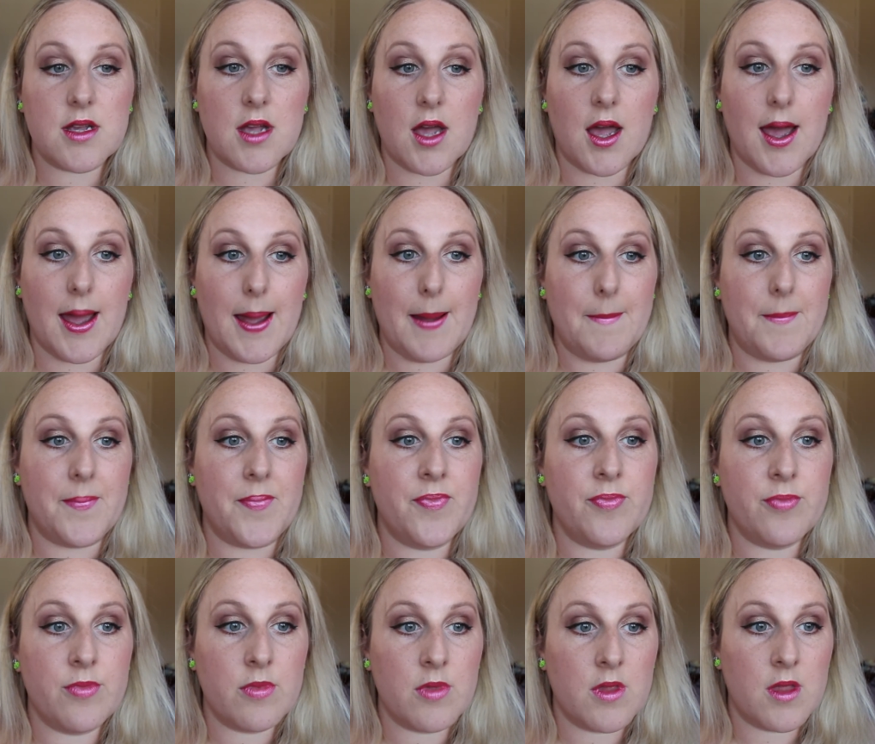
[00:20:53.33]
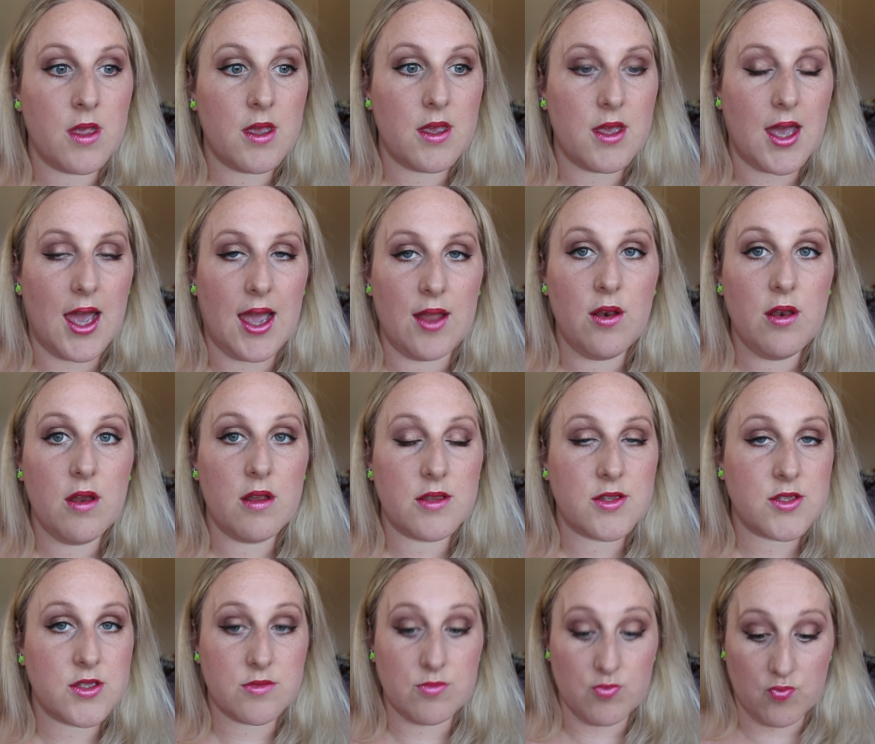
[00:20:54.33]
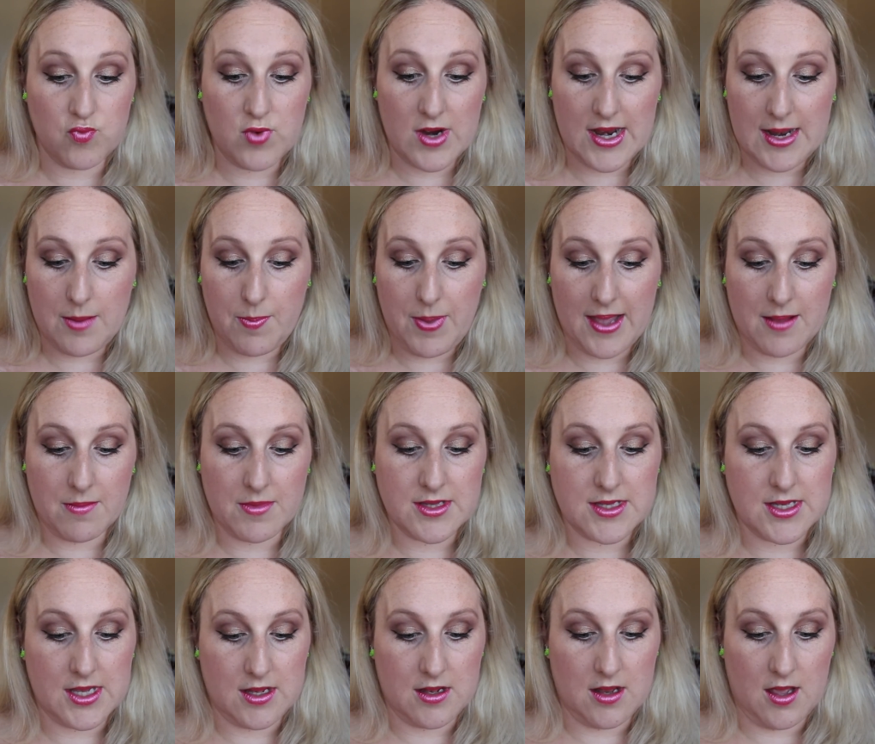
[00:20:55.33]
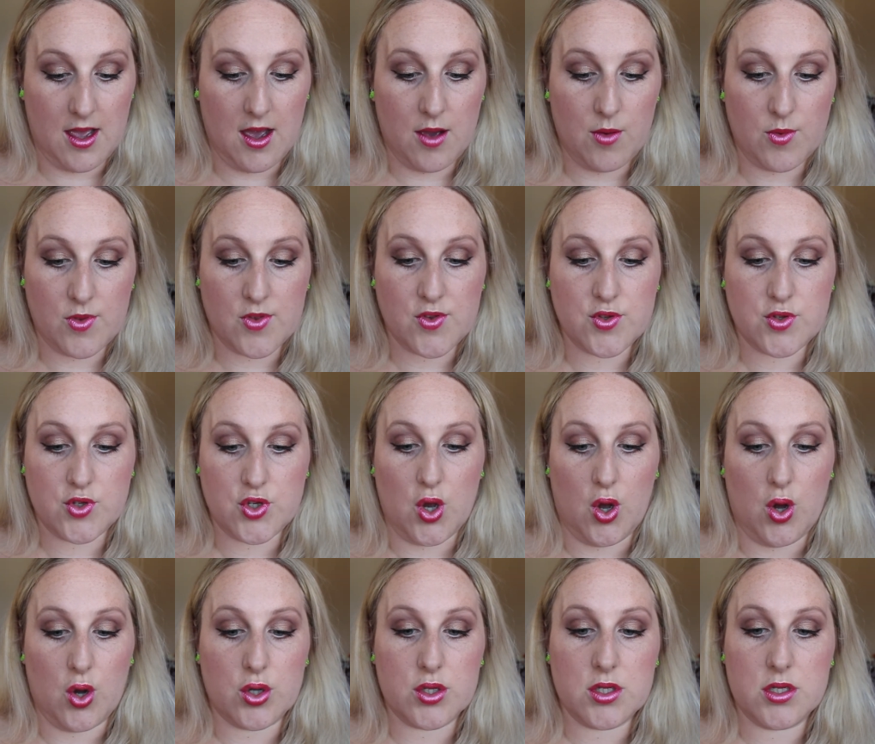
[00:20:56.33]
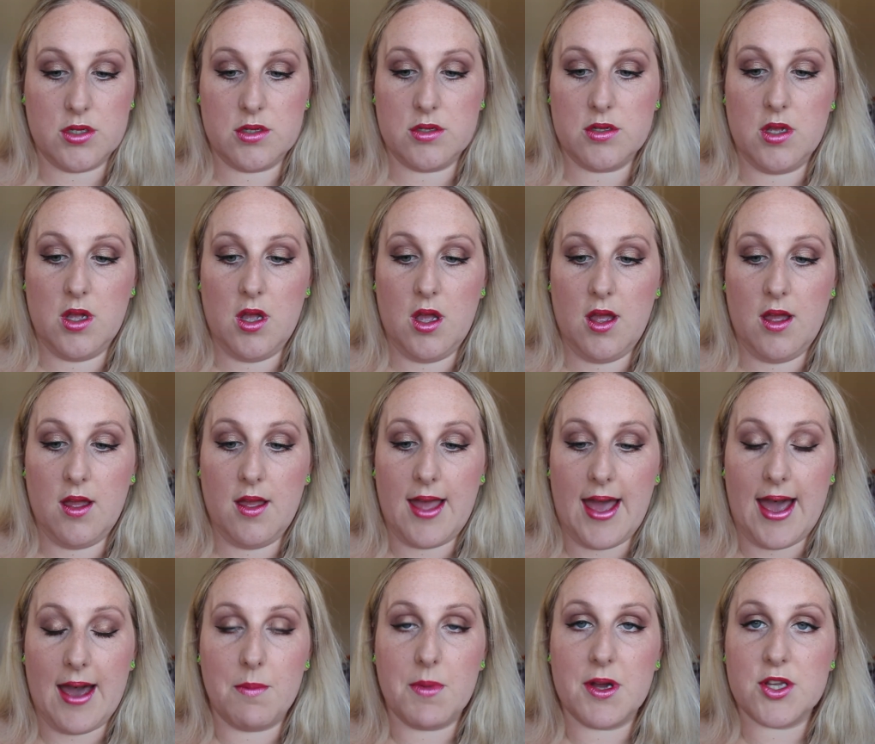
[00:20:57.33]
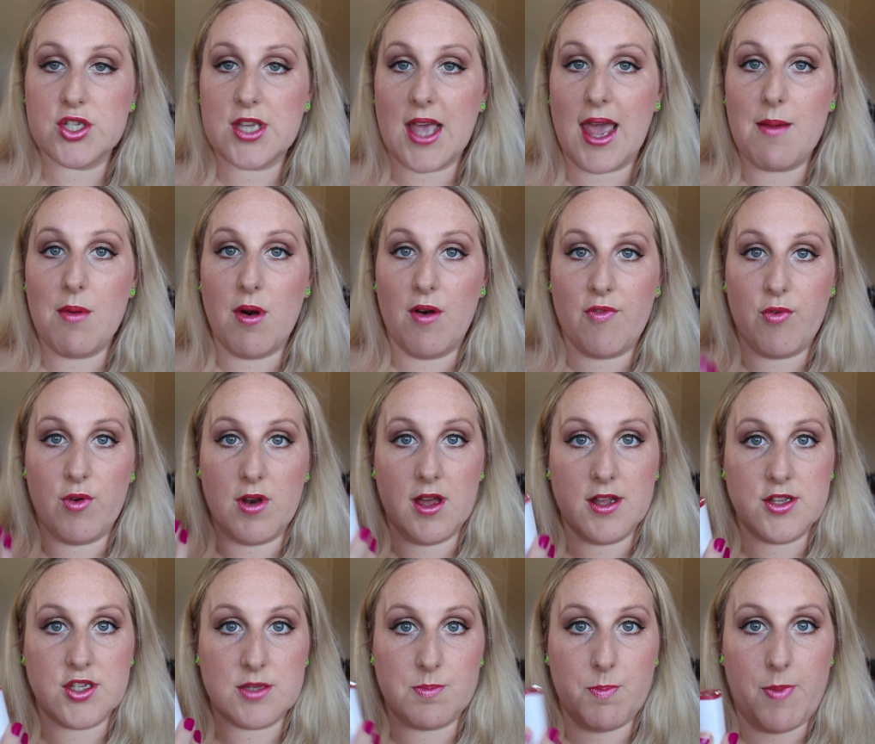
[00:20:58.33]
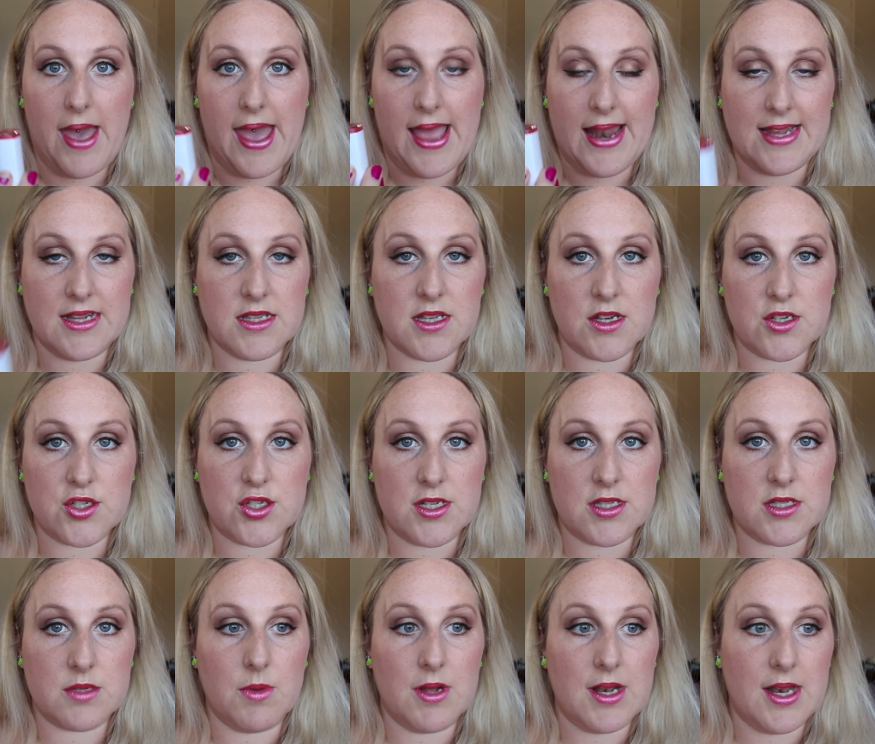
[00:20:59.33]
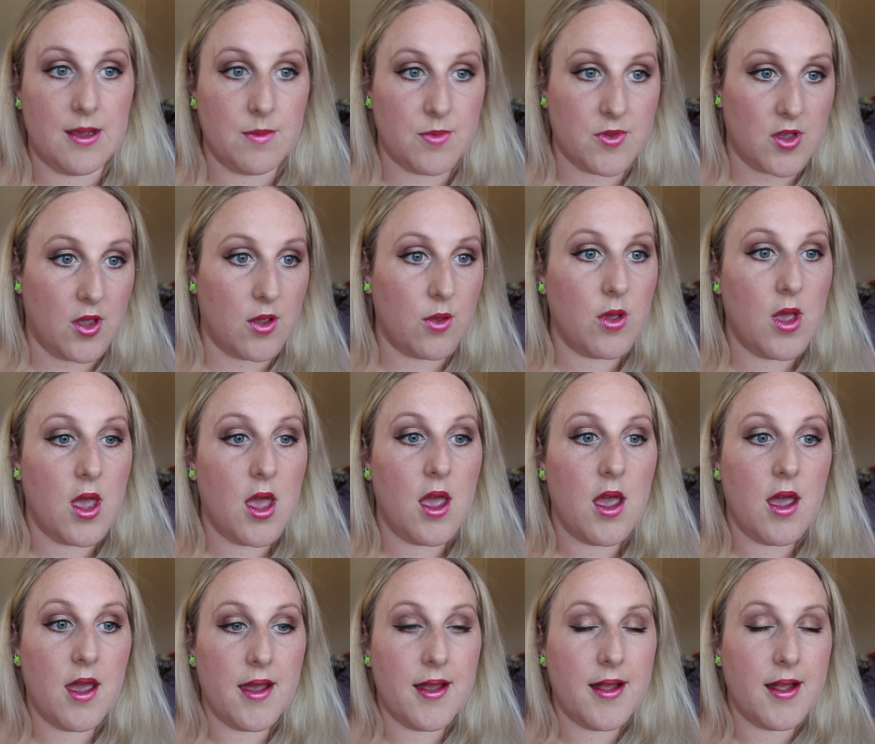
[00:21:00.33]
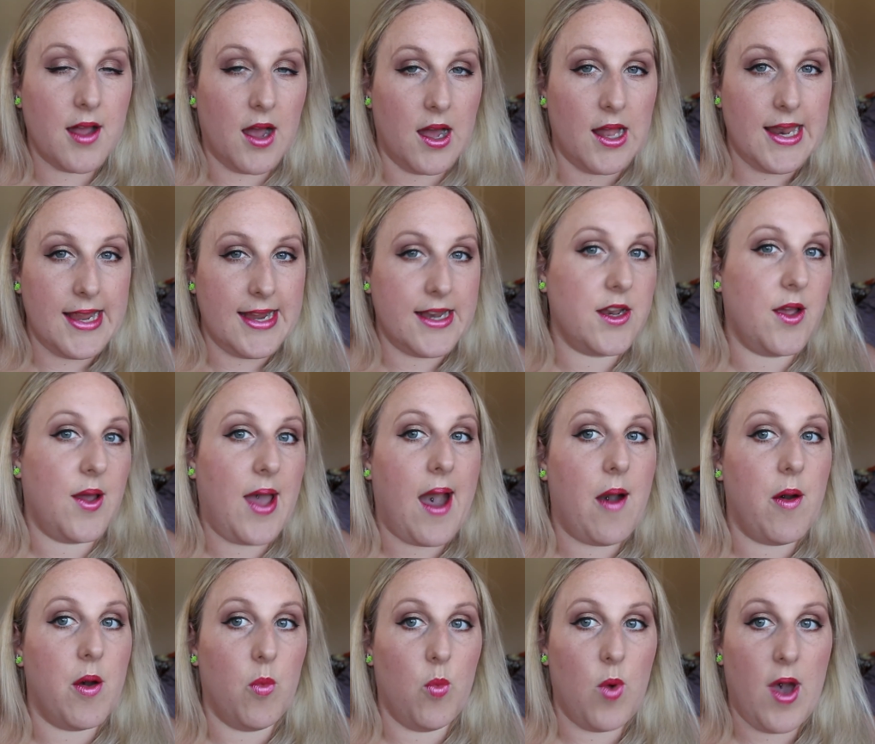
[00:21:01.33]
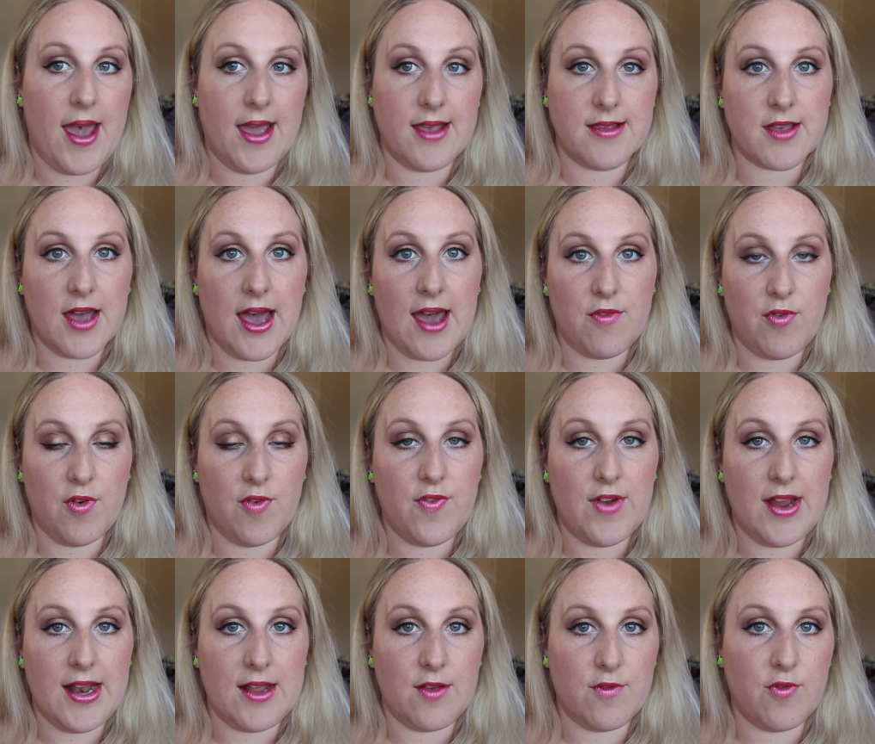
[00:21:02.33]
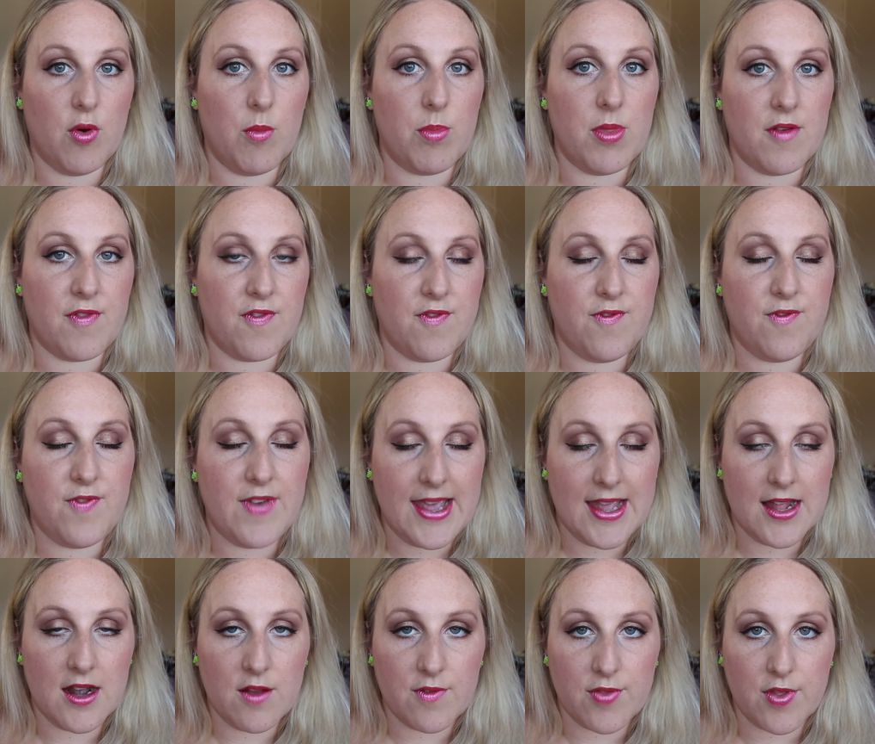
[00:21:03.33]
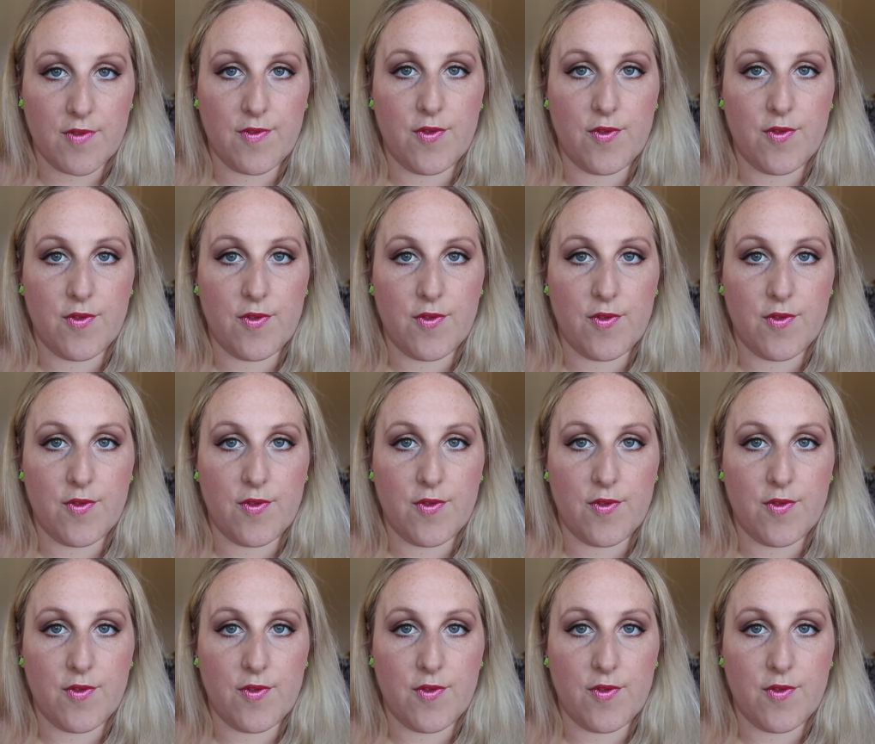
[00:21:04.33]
And it's really pigmented. Like, I was shocked how much came off when I just barely touched it to my lips. So I'll let you know how it wears. I have a feeling from the feel of the